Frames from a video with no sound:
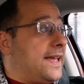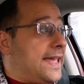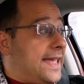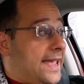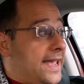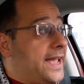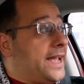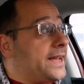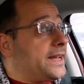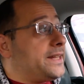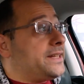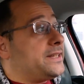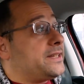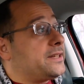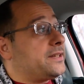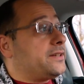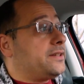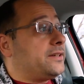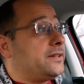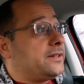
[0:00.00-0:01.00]
and
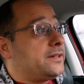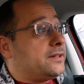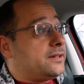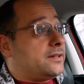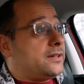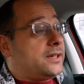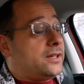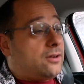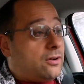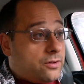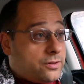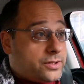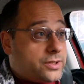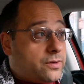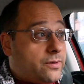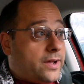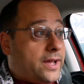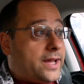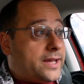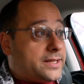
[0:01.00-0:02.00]
it
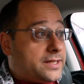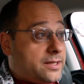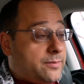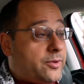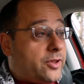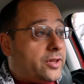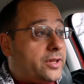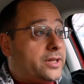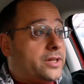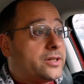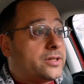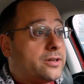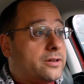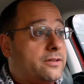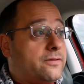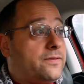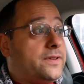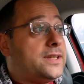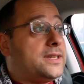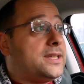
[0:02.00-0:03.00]
also has the ability to
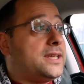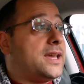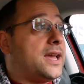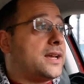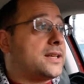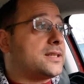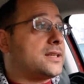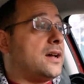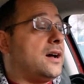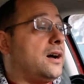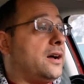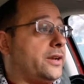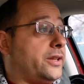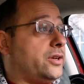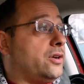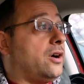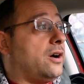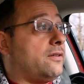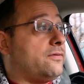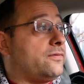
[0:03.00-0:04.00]
turn the VTX on
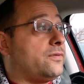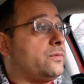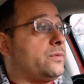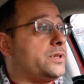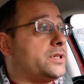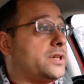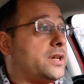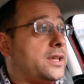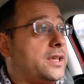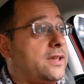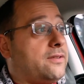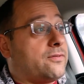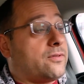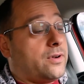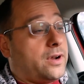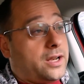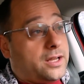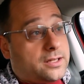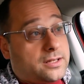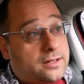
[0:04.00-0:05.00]
and off, which I gave
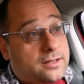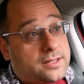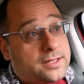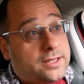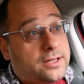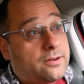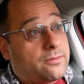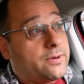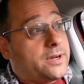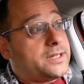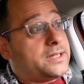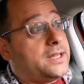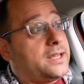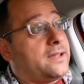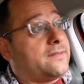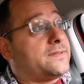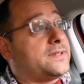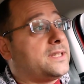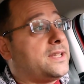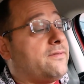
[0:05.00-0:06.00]
credit to the CL Racing
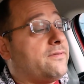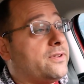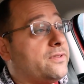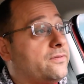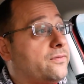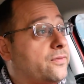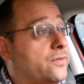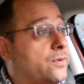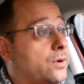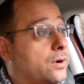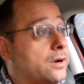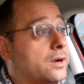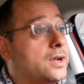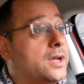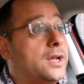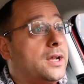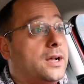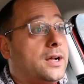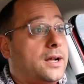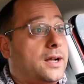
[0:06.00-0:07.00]
F7 for.
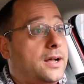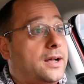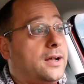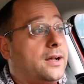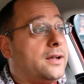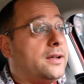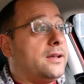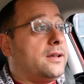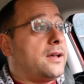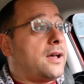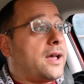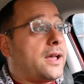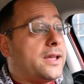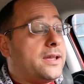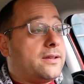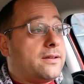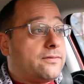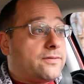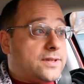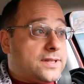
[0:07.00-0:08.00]
Uh, I
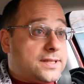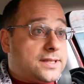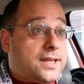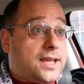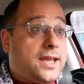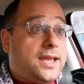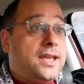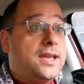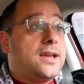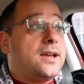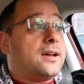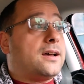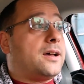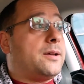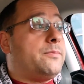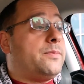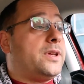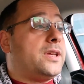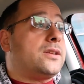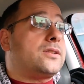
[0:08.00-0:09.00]
have to say,
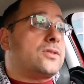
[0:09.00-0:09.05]
I'm being